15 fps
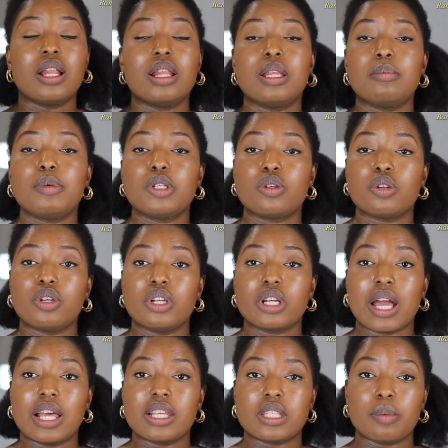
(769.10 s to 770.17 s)
Let me show you
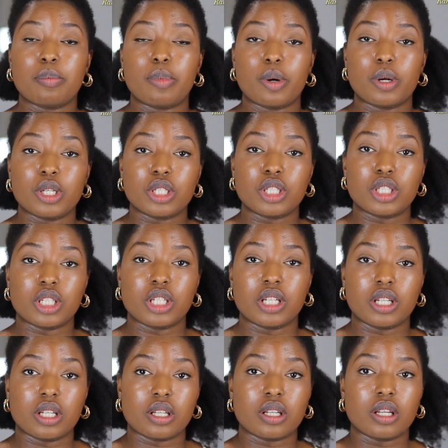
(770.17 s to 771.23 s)
guys the
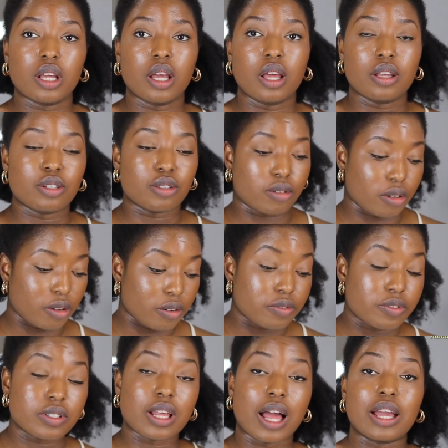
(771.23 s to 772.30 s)
polishing
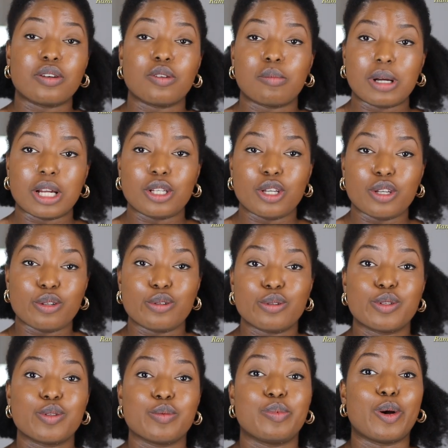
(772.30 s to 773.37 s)
stuffs I normally
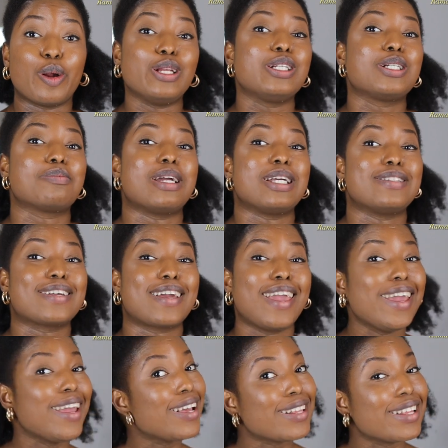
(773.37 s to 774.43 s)
use to polish my
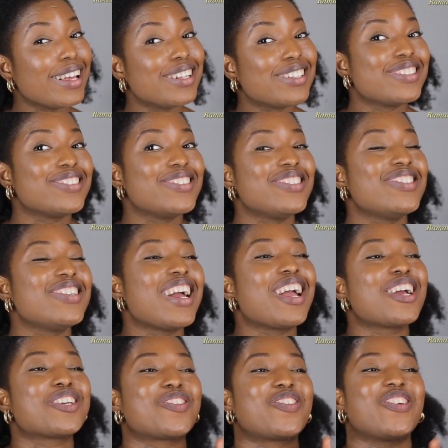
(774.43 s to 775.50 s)
skin and to do
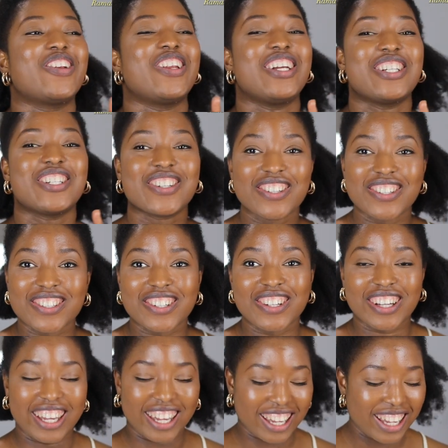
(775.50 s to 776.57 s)
exfoliation,
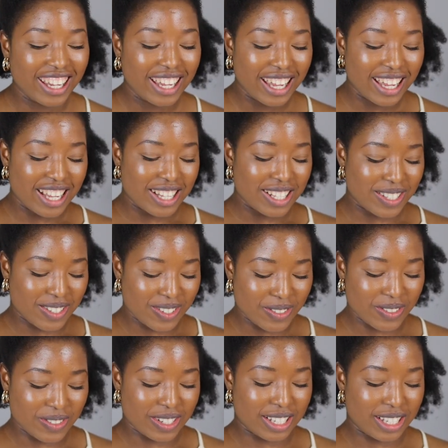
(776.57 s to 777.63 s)
okay?
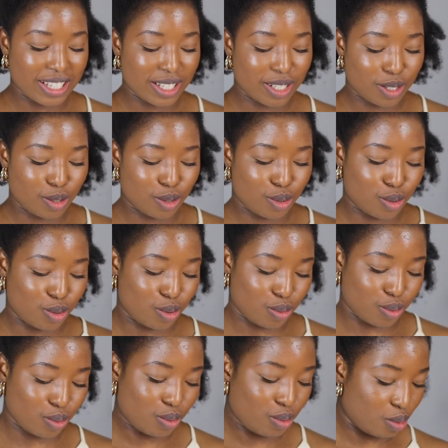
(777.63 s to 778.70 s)
So these
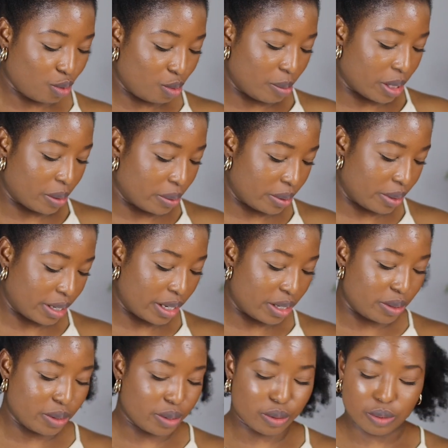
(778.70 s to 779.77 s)
two, oh my god, I
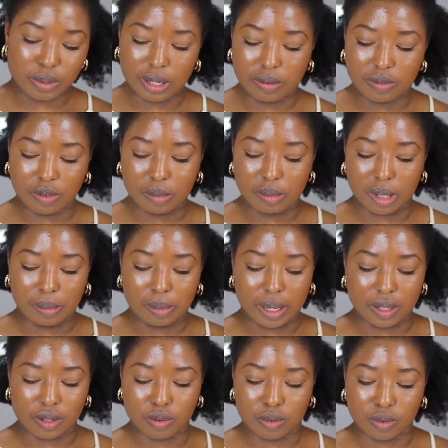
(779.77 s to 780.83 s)
just took them from the
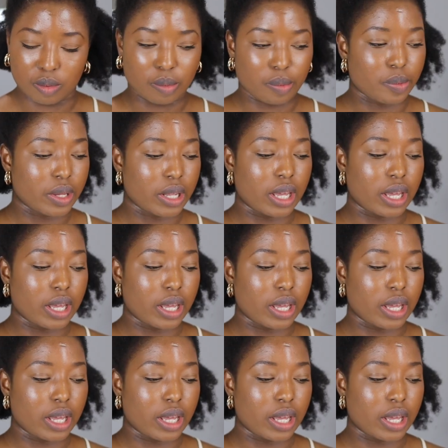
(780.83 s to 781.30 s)
bathroom.